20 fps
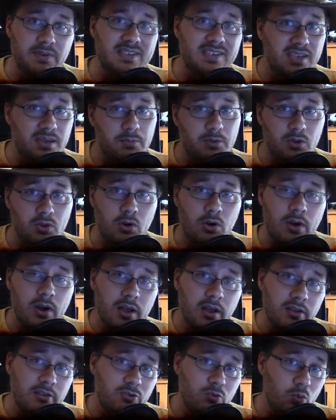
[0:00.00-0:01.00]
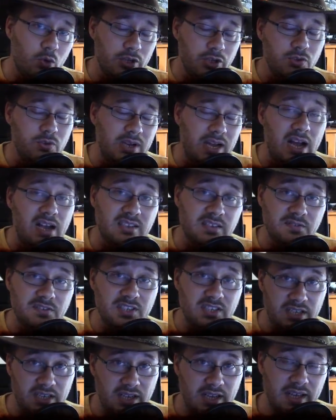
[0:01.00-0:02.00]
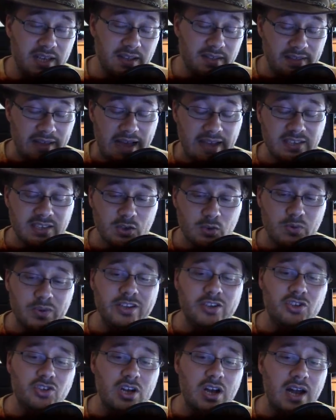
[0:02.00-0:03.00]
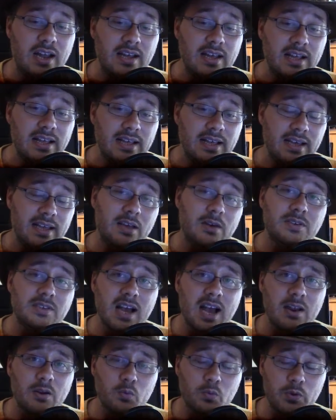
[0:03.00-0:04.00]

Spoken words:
similar to what you guys have seen in that screenshot. And that was kind of